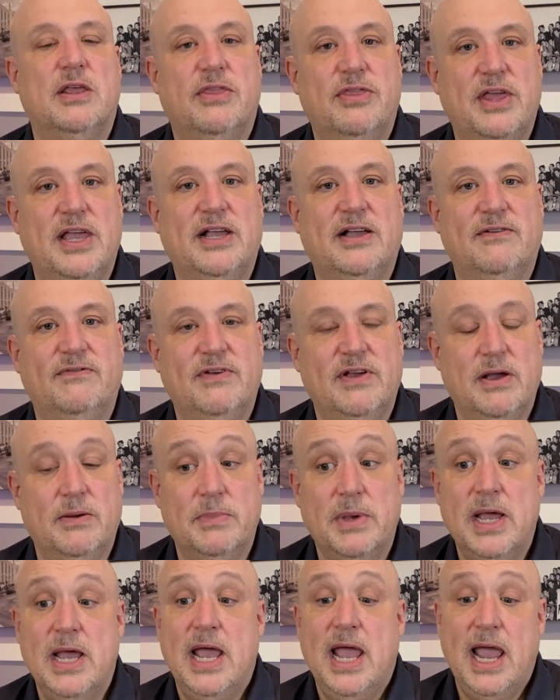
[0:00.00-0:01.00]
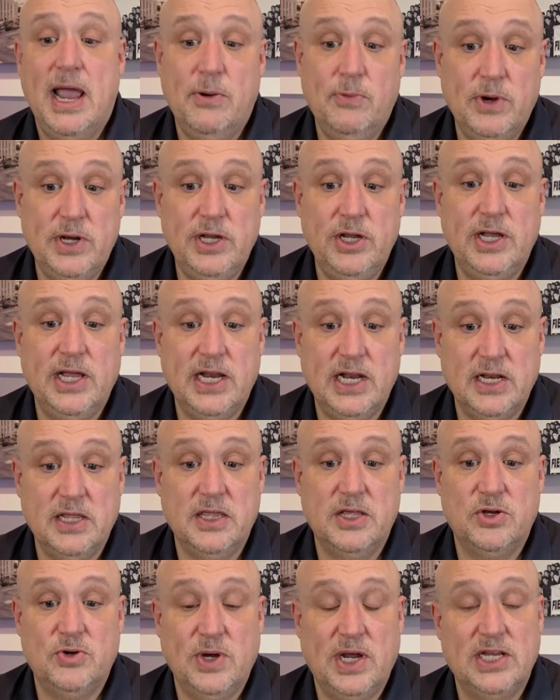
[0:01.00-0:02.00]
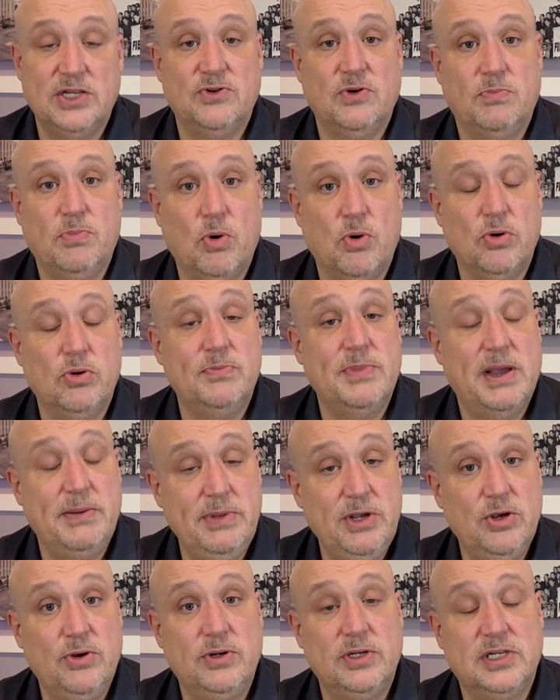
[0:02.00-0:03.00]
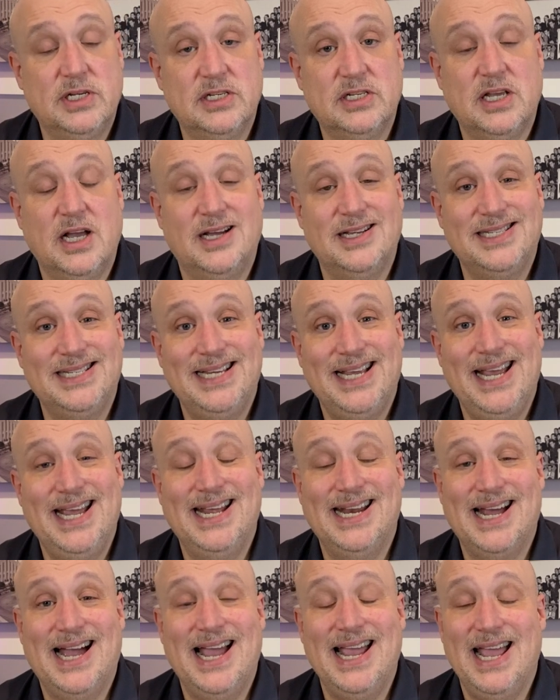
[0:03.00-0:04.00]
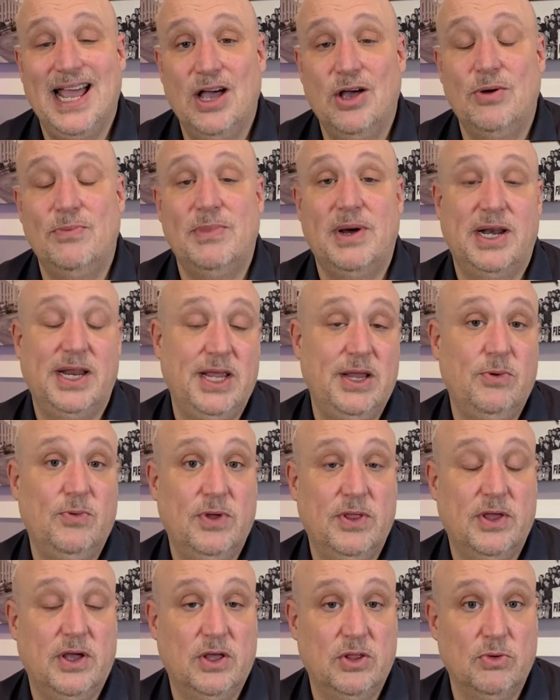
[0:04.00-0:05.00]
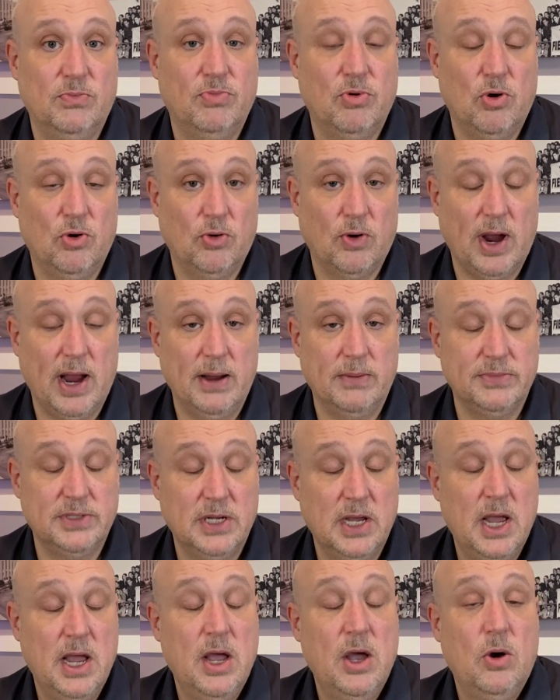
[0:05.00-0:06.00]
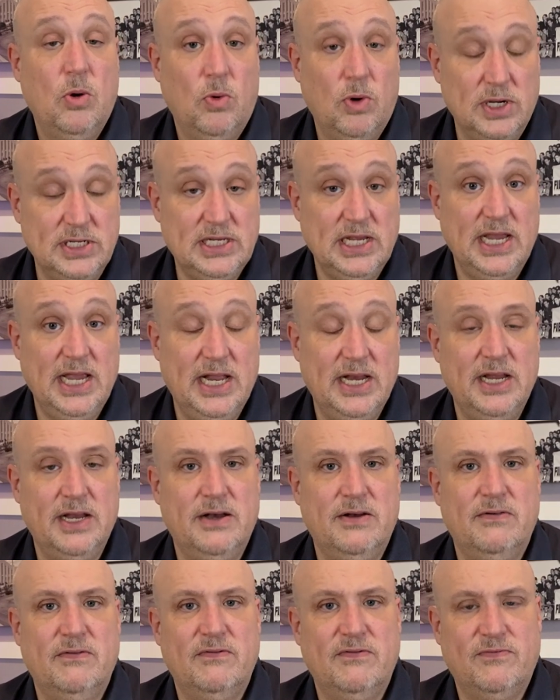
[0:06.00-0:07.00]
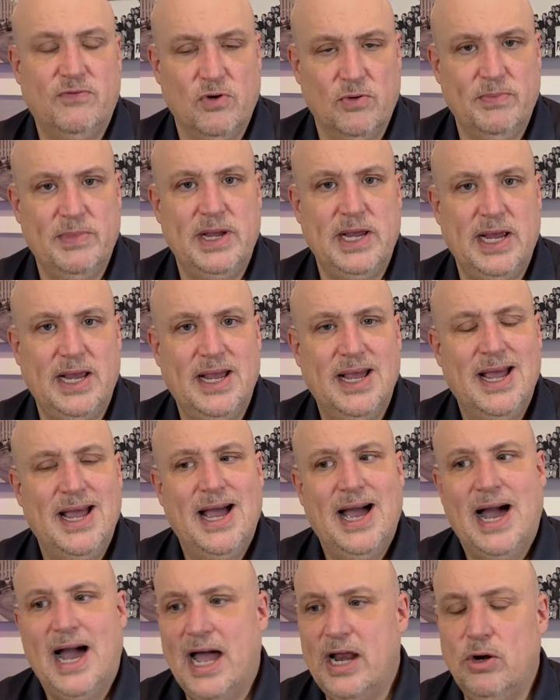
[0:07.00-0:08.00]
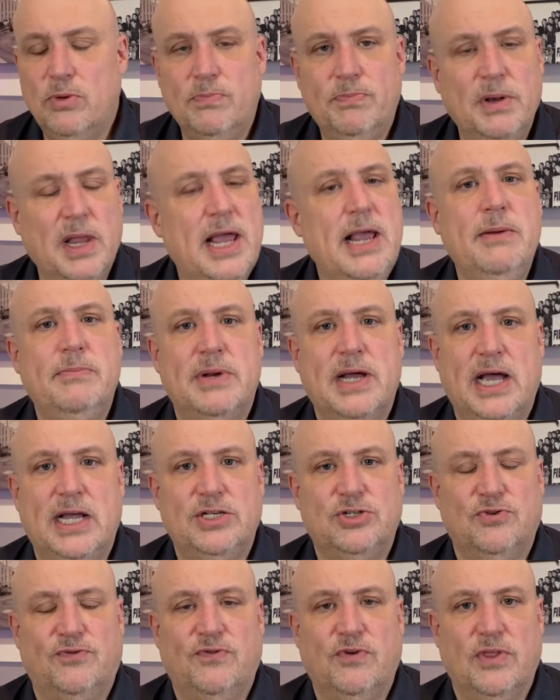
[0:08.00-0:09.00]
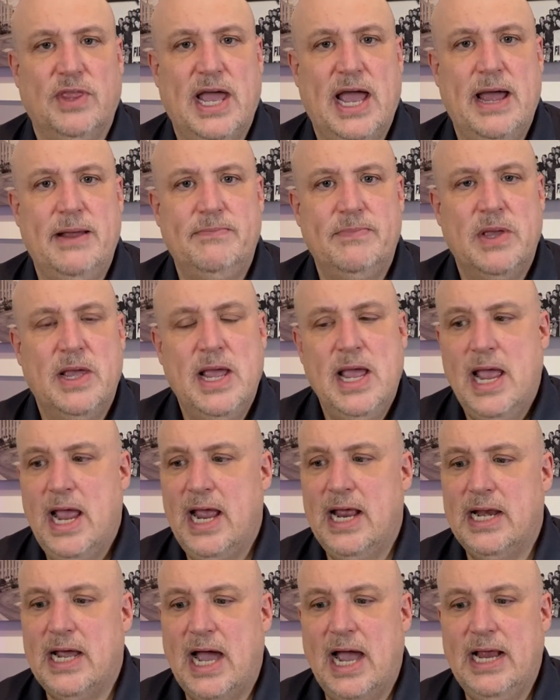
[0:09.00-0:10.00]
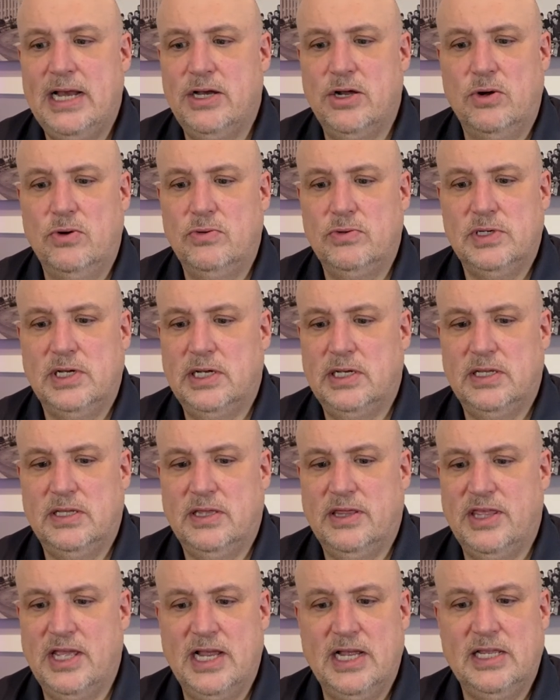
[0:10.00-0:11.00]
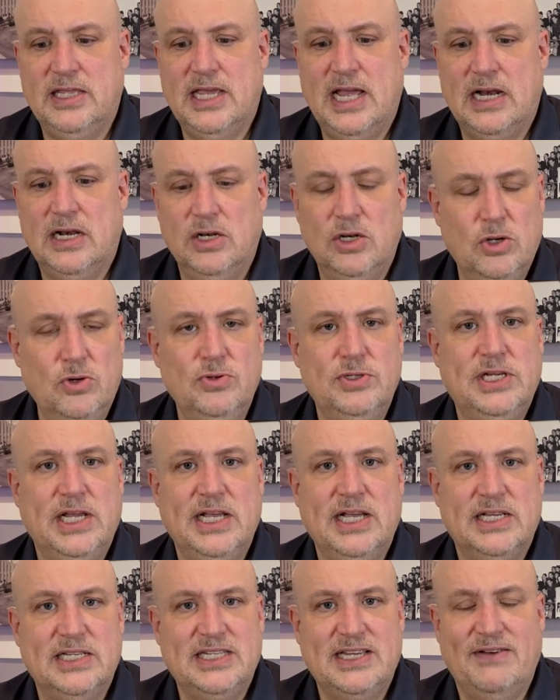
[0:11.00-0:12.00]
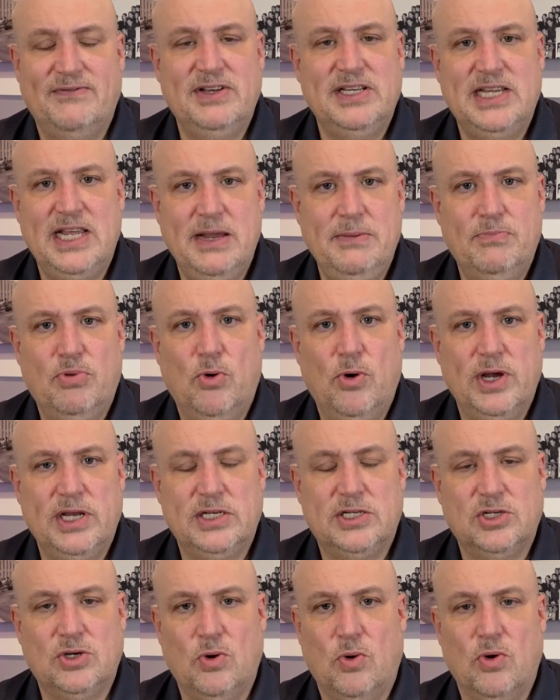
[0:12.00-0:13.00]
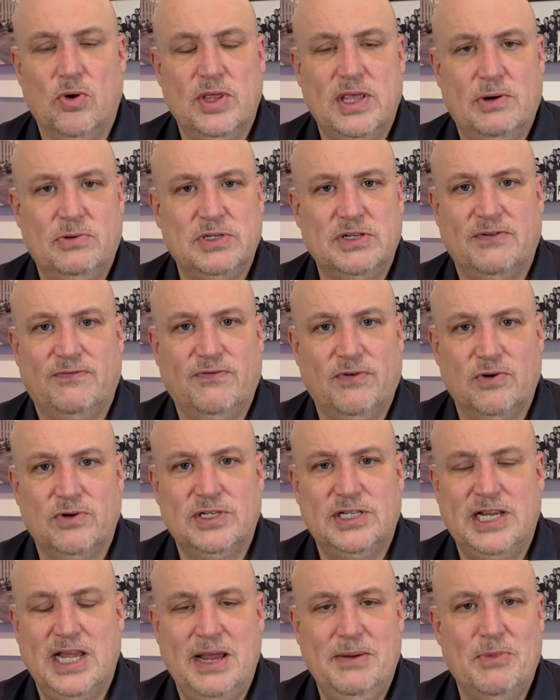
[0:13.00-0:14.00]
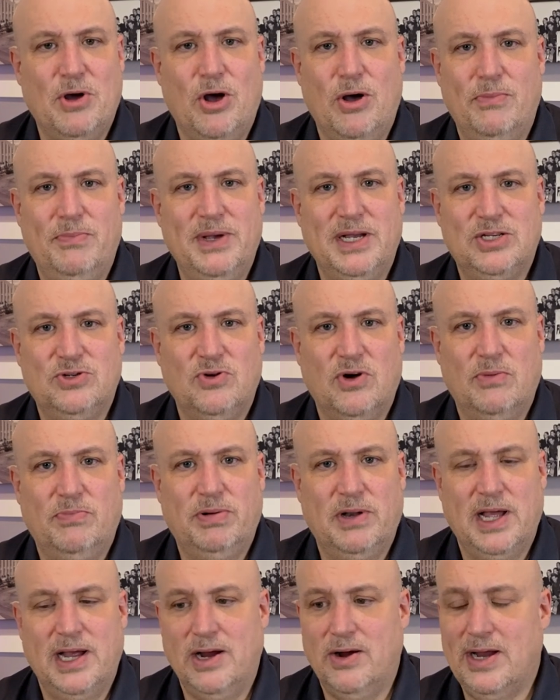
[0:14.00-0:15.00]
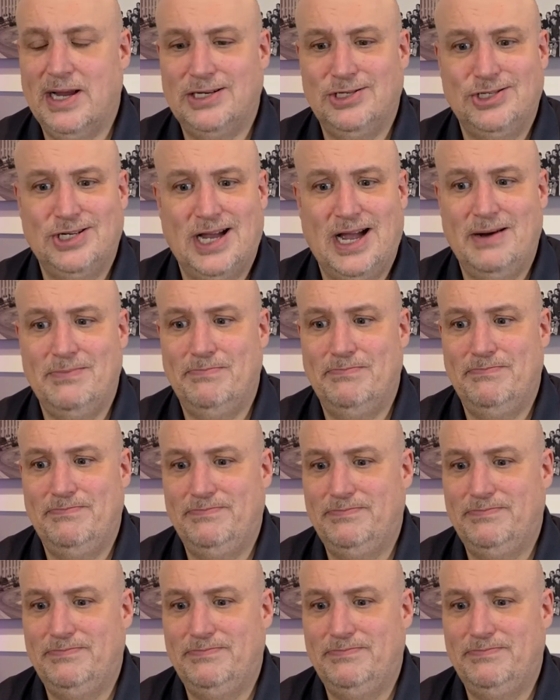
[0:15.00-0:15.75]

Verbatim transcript: think of him. And when you get into the transfer portal, maybe you can discuss NIL money with other programs. What's in it for me? I don't blame Nijel for that. And I don't think that losing a 17 point score that was a first team All Big 12 player and shot